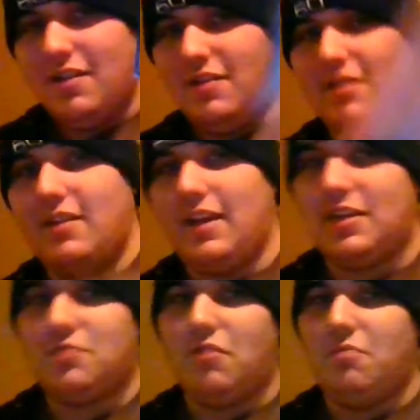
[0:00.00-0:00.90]
the
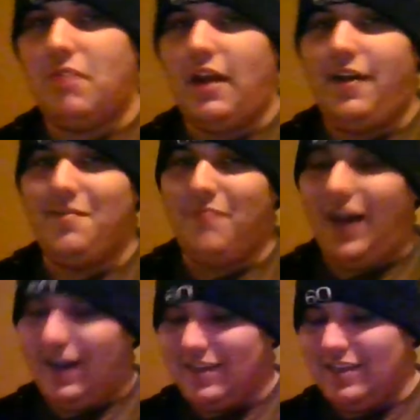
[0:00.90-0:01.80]
next one, but I
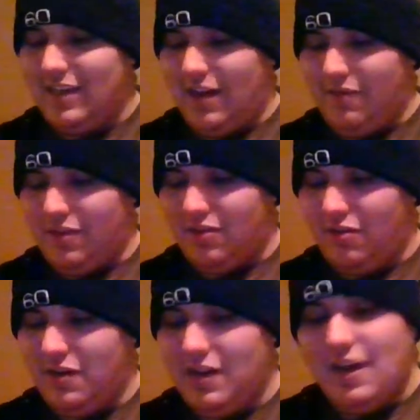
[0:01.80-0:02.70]
unboxed it. I went
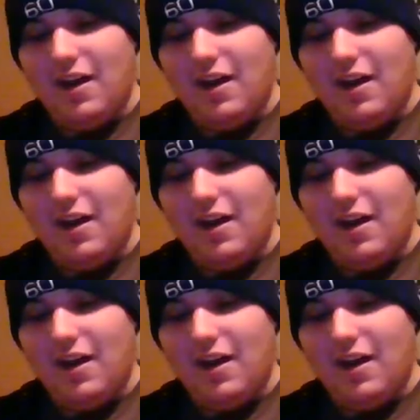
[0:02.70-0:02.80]
through it.